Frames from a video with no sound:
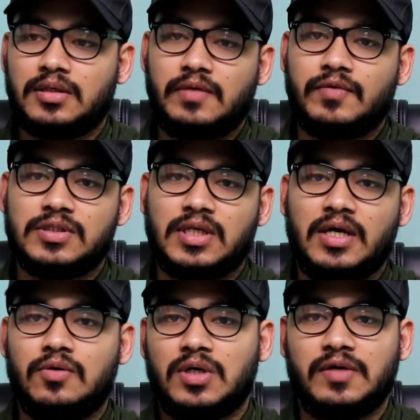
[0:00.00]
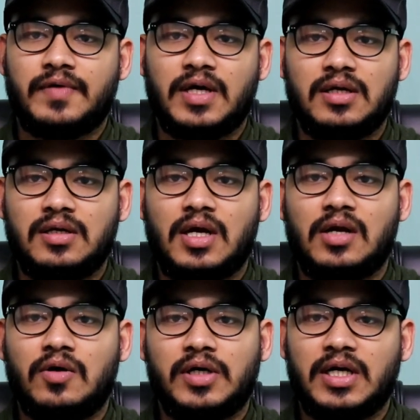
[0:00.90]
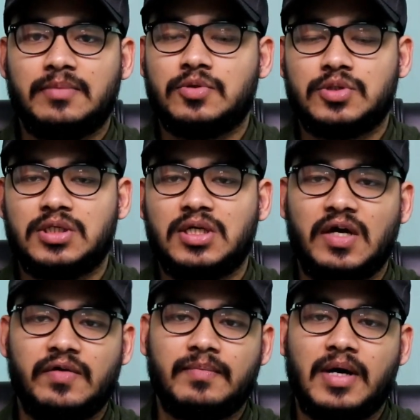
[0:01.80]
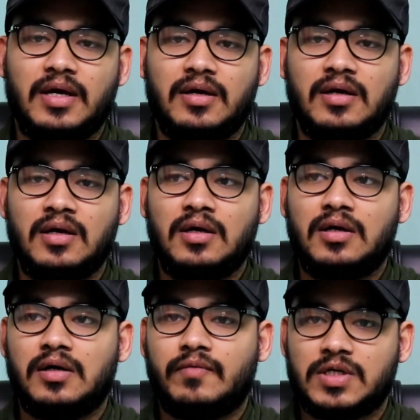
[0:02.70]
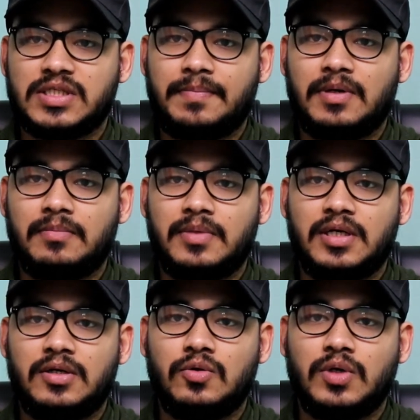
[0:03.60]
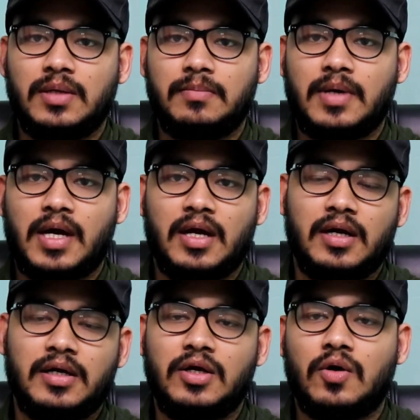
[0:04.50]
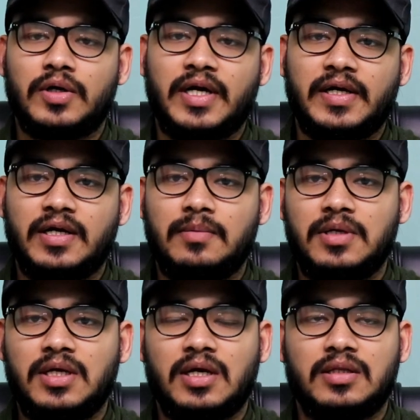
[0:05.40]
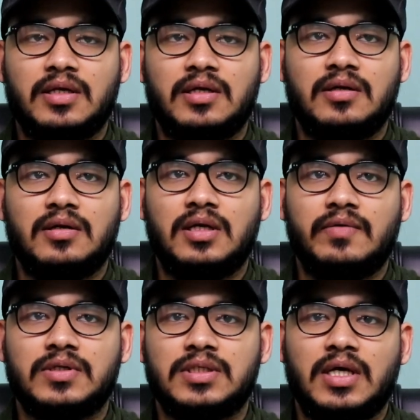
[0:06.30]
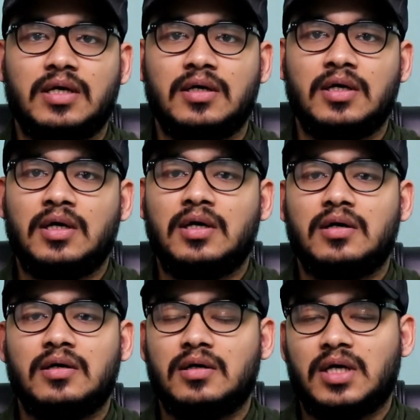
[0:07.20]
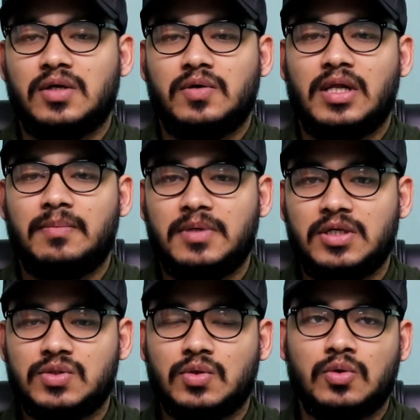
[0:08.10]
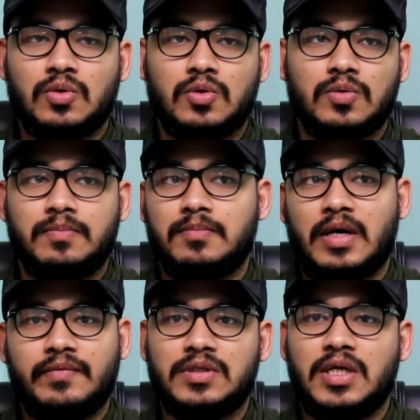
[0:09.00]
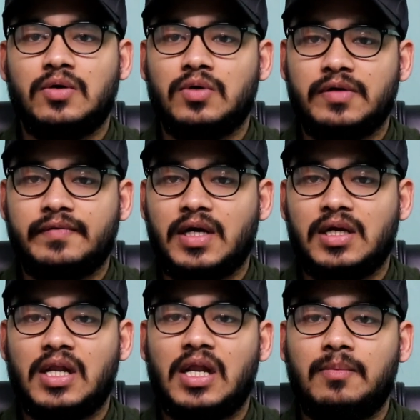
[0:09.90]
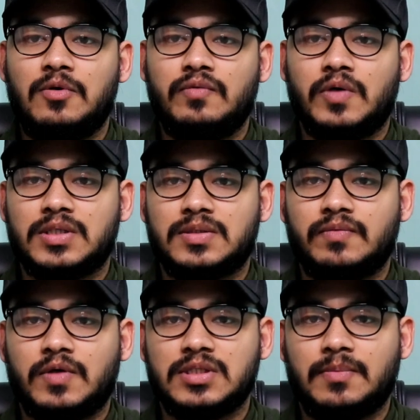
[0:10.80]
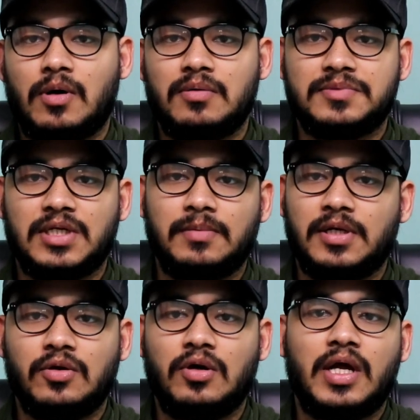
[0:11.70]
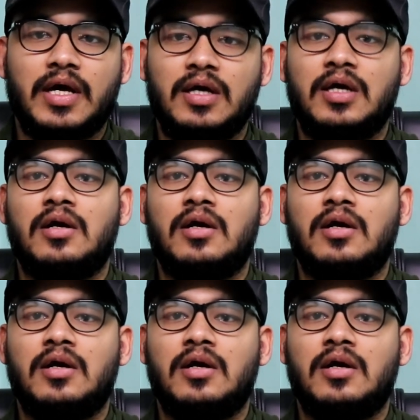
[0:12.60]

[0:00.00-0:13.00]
he was like, okay, fine, I'll contact him. So she gave my WhatsApp number to him, and he contacted me, and then he was like, can you help me? So I was like, okay, fine, I'll help you. What is the problem statement and all? I